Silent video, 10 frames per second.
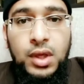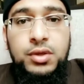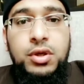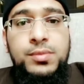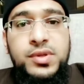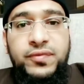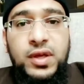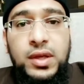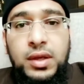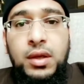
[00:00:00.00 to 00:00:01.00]
in terms
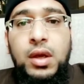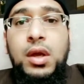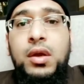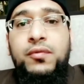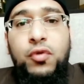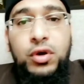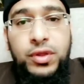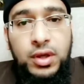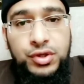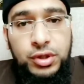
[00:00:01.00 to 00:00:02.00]
of eating
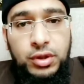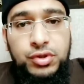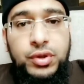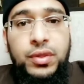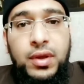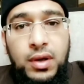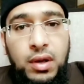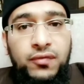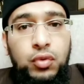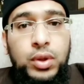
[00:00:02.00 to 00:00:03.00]
for their children,
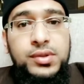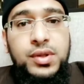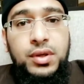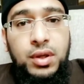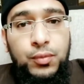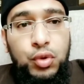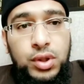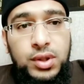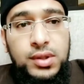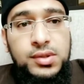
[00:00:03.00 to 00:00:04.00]
their loved ones, their
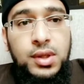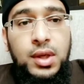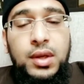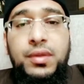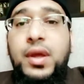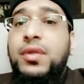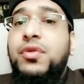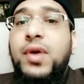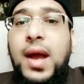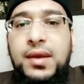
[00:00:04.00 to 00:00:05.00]
communities, they
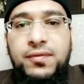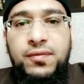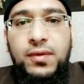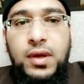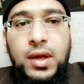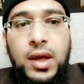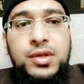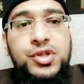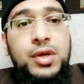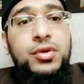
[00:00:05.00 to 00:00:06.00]
thrive
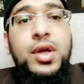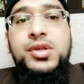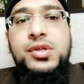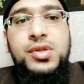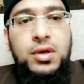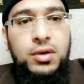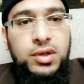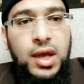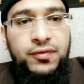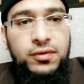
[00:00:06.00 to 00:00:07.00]
and generations are
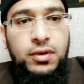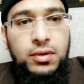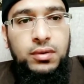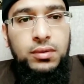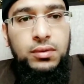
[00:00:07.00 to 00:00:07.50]
looked after.